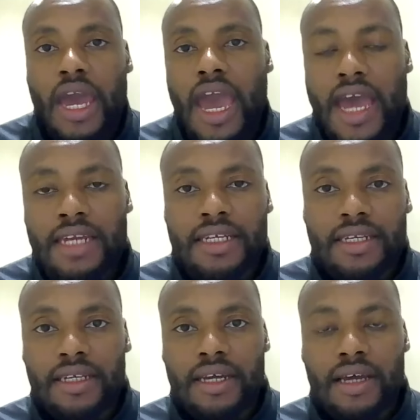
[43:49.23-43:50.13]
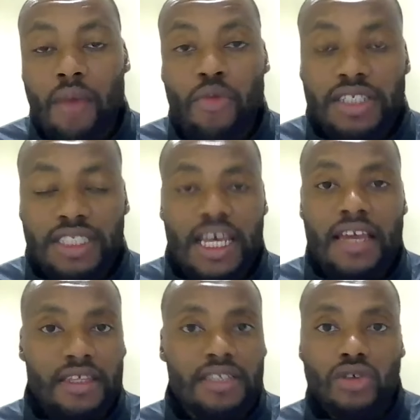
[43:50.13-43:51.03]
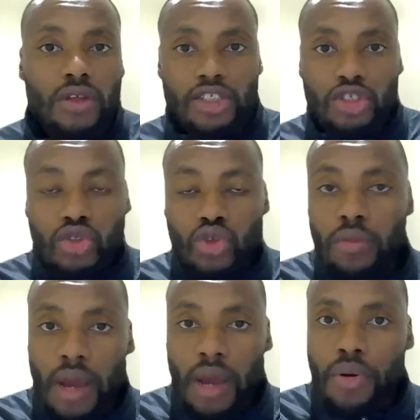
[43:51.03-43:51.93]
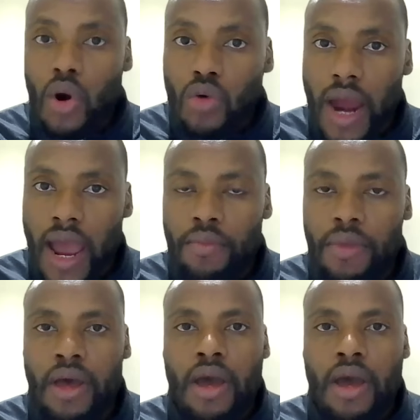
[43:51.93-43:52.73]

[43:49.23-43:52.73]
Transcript: And I'm not saying this so that you join my program,